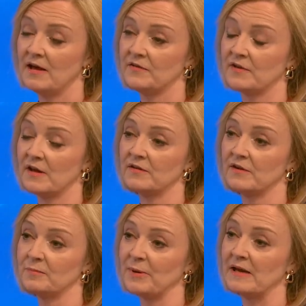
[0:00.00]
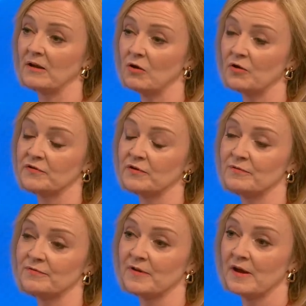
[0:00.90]
is that there's been a lot
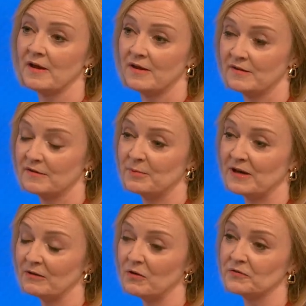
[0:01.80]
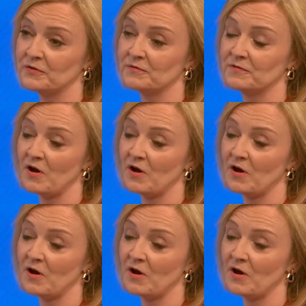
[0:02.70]
of there's been a lot of